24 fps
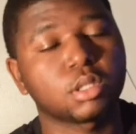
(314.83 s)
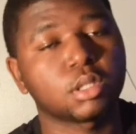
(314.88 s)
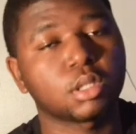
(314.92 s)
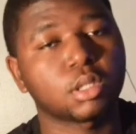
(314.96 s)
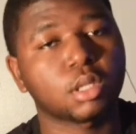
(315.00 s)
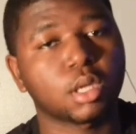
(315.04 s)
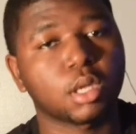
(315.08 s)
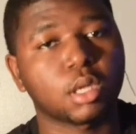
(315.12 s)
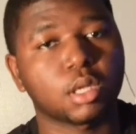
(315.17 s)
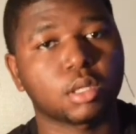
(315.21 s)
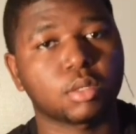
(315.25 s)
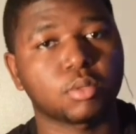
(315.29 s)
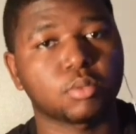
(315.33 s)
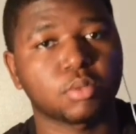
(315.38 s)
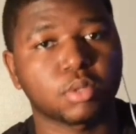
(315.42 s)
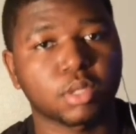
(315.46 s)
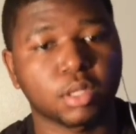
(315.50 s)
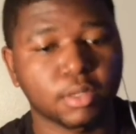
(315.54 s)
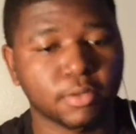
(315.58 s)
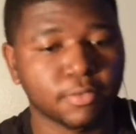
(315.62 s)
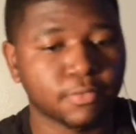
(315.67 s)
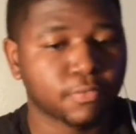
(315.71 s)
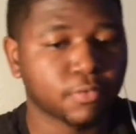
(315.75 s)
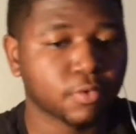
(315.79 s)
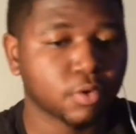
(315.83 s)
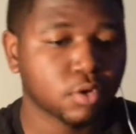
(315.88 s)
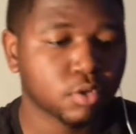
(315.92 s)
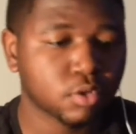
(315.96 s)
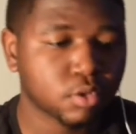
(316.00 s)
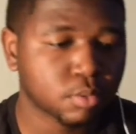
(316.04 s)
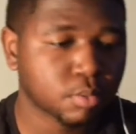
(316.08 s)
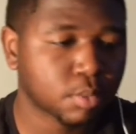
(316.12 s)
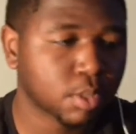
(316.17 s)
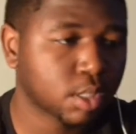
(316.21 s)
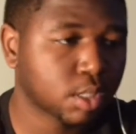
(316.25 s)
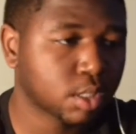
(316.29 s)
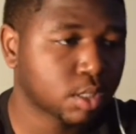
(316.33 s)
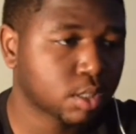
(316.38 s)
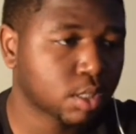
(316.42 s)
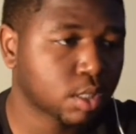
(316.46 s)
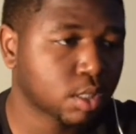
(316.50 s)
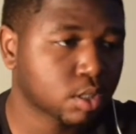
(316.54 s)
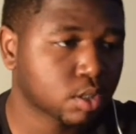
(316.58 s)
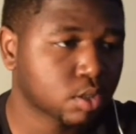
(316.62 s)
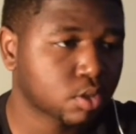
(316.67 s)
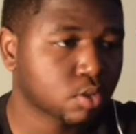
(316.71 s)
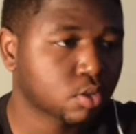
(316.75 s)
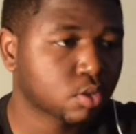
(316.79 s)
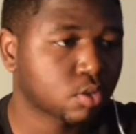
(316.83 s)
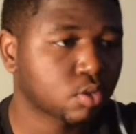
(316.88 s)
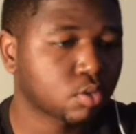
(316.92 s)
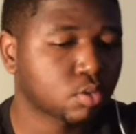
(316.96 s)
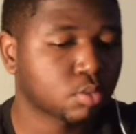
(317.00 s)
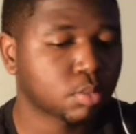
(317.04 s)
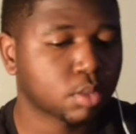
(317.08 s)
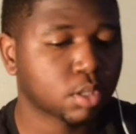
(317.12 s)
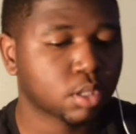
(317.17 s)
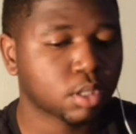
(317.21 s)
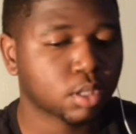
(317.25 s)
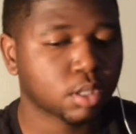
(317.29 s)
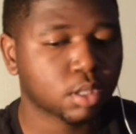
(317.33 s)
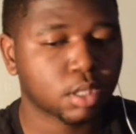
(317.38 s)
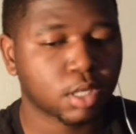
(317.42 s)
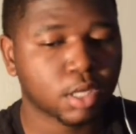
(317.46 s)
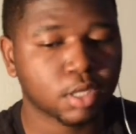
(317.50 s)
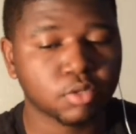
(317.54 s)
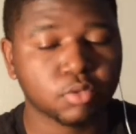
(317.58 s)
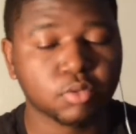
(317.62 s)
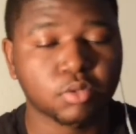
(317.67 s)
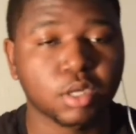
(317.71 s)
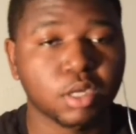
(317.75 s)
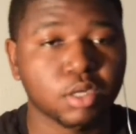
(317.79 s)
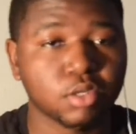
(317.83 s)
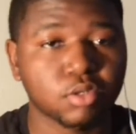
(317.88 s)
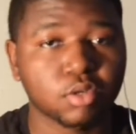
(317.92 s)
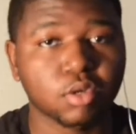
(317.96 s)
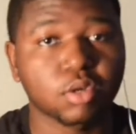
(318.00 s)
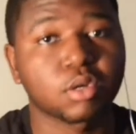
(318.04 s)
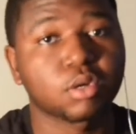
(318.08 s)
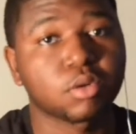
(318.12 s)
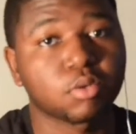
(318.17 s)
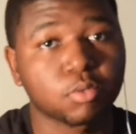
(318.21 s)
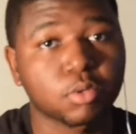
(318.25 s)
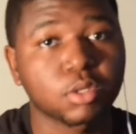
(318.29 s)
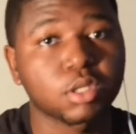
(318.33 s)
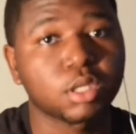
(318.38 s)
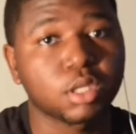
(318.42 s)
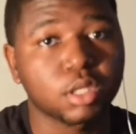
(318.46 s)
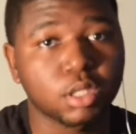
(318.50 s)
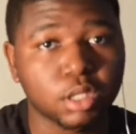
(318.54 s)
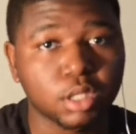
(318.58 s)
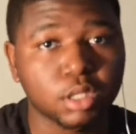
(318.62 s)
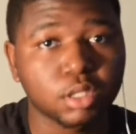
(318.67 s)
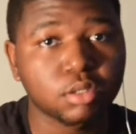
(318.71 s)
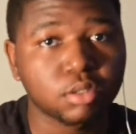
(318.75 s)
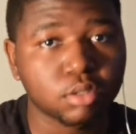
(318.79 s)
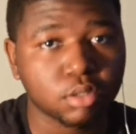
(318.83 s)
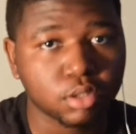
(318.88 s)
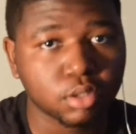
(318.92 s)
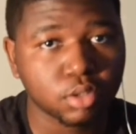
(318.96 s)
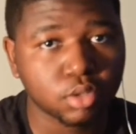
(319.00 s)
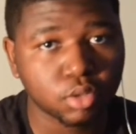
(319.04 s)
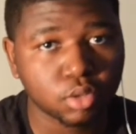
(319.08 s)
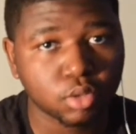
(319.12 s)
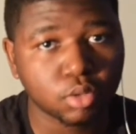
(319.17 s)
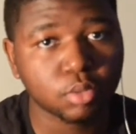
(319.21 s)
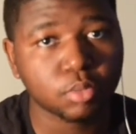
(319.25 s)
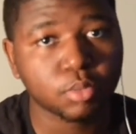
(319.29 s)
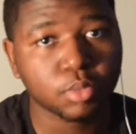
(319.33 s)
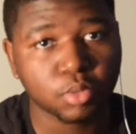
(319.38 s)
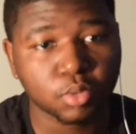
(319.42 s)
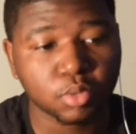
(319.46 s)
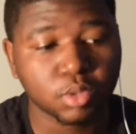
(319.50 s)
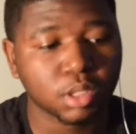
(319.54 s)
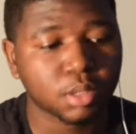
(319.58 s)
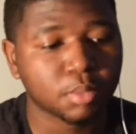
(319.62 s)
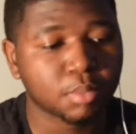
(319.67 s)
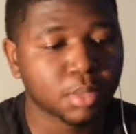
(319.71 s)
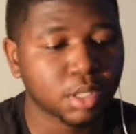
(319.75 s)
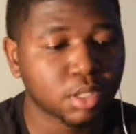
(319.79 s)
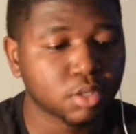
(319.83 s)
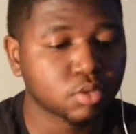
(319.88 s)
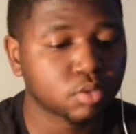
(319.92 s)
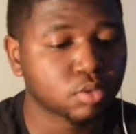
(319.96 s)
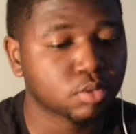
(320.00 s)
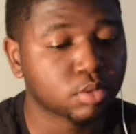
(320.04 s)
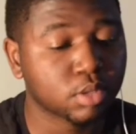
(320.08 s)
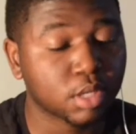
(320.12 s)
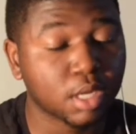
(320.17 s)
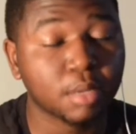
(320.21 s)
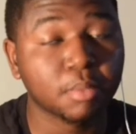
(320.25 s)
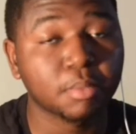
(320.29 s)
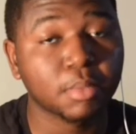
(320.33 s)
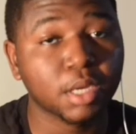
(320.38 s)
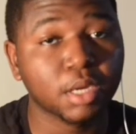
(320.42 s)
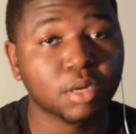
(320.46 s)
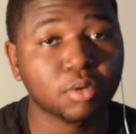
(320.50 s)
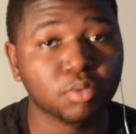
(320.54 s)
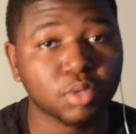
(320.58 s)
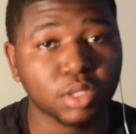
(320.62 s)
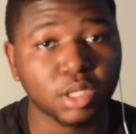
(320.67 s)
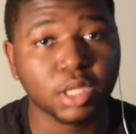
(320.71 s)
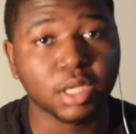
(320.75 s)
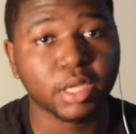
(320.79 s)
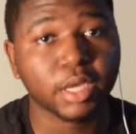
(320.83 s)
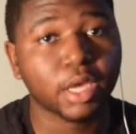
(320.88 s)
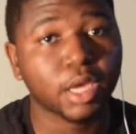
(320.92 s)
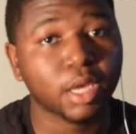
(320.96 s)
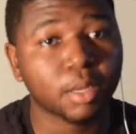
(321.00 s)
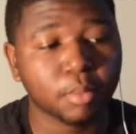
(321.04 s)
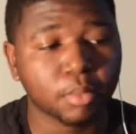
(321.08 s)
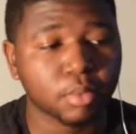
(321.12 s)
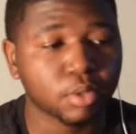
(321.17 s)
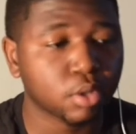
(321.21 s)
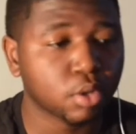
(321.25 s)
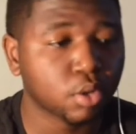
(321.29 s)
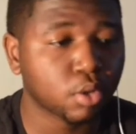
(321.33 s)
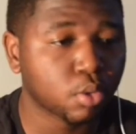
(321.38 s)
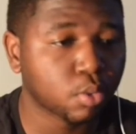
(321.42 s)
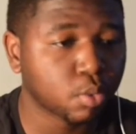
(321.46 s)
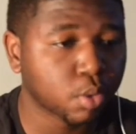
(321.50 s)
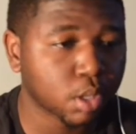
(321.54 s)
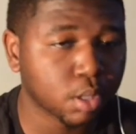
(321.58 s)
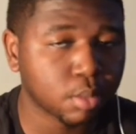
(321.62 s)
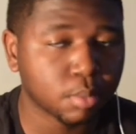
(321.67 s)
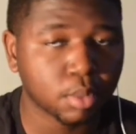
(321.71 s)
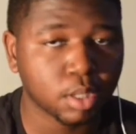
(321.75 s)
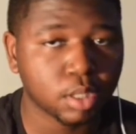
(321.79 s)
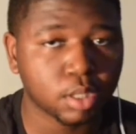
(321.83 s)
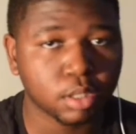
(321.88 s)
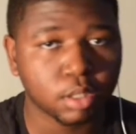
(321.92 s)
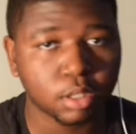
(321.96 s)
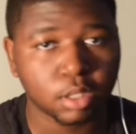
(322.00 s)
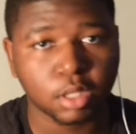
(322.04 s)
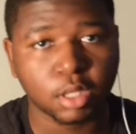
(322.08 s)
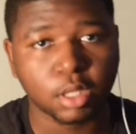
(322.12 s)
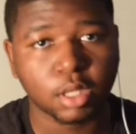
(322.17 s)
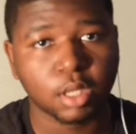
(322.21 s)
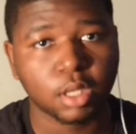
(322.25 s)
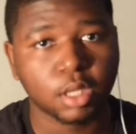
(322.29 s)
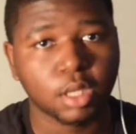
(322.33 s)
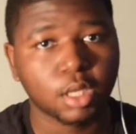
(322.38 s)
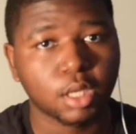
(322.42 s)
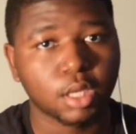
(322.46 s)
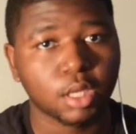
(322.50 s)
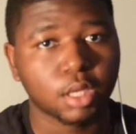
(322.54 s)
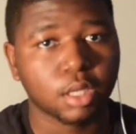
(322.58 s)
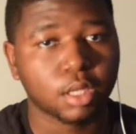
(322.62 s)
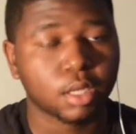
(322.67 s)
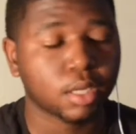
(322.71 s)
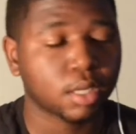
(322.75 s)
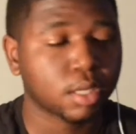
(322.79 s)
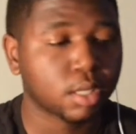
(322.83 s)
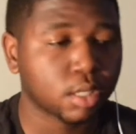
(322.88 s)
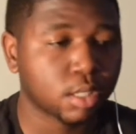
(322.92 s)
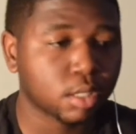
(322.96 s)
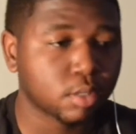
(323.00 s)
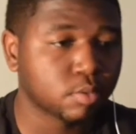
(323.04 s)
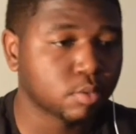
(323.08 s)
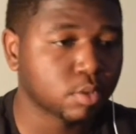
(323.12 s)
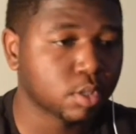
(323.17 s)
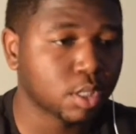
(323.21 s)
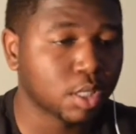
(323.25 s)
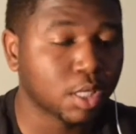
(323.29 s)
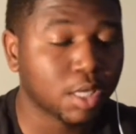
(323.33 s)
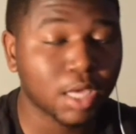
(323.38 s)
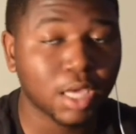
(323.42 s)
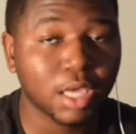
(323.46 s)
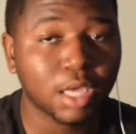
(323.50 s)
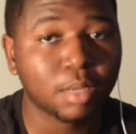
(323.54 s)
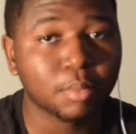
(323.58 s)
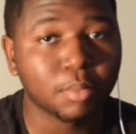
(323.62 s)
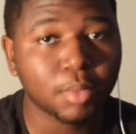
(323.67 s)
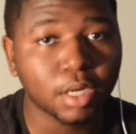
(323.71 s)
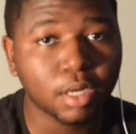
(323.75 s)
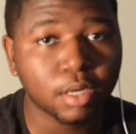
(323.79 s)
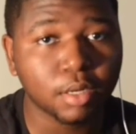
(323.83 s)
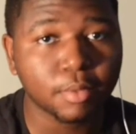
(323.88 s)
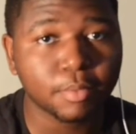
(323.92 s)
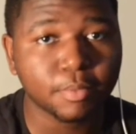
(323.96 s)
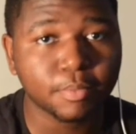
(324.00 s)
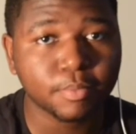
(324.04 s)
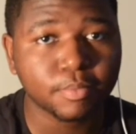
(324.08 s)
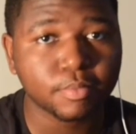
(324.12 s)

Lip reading: Like when he first made that song, bro, that's when I started really listening to him, really messing with him. That man really came a long way, bro. Like he really came up.